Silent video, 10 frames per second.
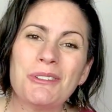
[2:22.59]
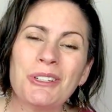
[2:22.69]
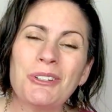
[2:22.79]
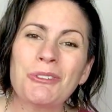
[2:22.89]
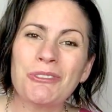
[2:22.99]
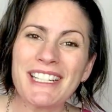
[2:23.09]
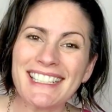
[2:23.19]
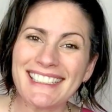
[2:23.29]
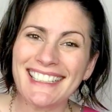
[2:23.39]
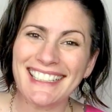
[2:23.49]
to
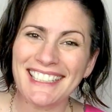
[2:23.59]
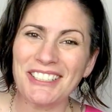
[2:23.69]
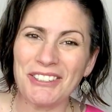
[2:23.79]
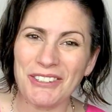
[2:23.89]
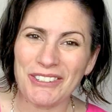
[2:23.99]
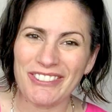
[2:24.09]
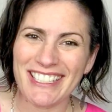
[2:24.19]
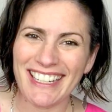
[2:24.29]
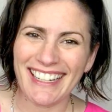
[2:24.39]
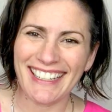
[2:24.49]
greet your
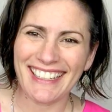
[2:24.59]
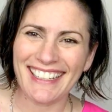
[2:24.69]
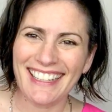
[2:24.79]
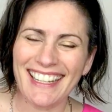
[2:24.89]
vagina